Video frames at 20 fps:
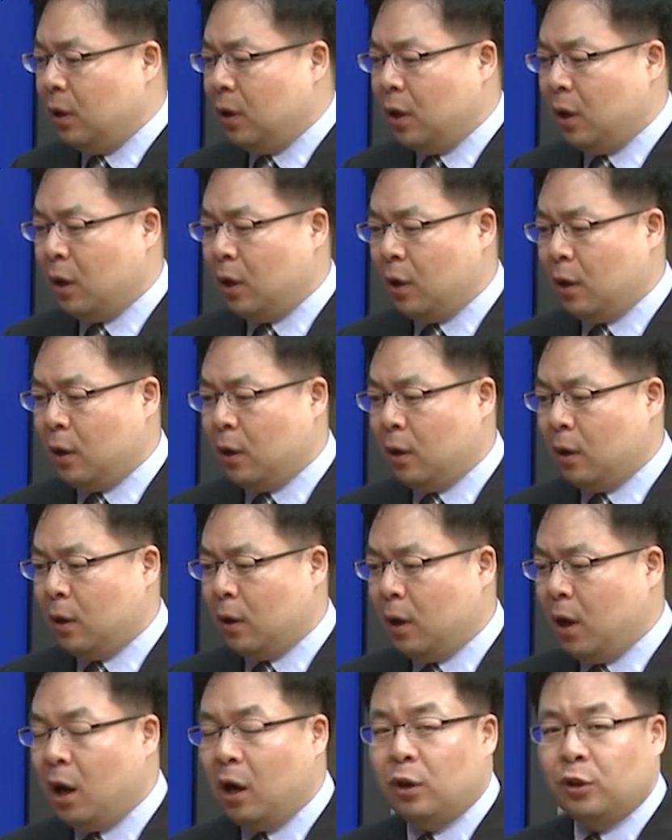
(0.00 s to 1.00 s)

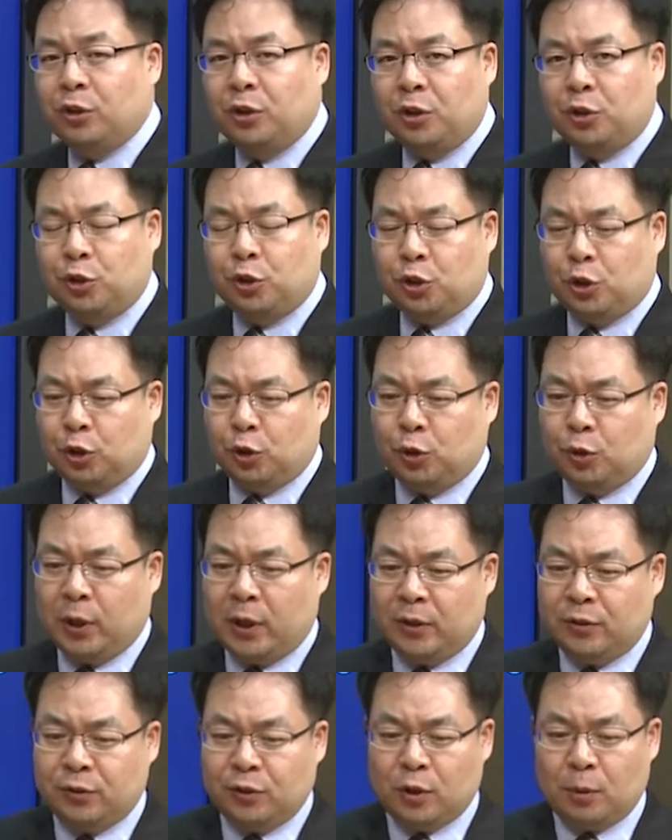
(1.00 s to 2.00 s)
heart issue
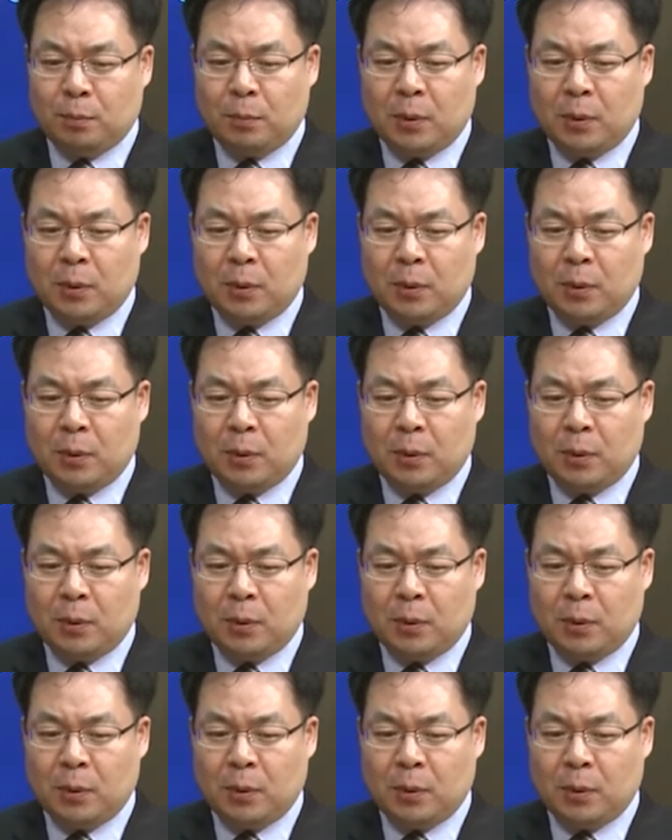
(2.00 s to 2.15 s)
and some